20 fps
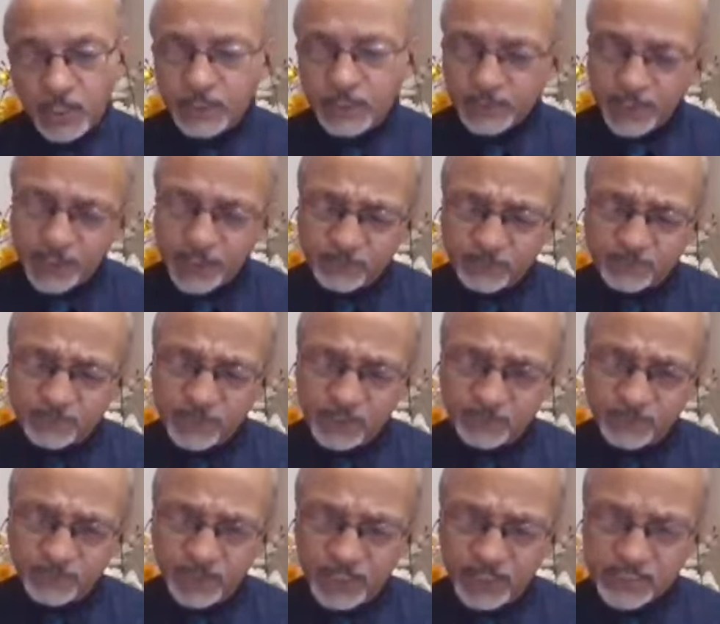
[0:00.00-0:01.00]
There are
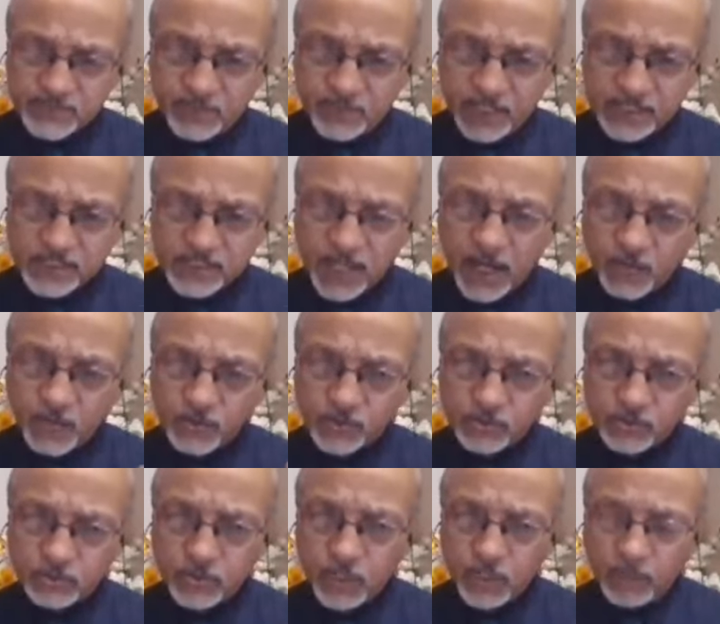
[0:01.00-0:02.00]
different aspects how
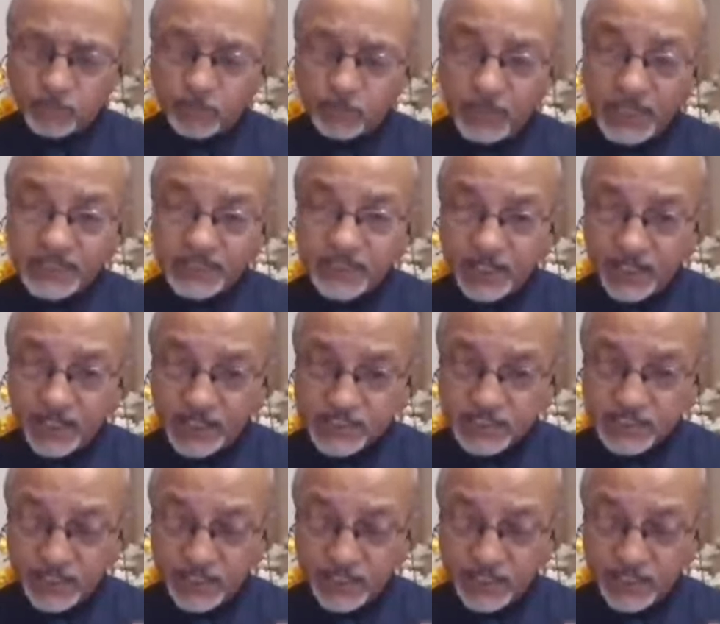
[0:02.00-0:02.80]
to build the nest.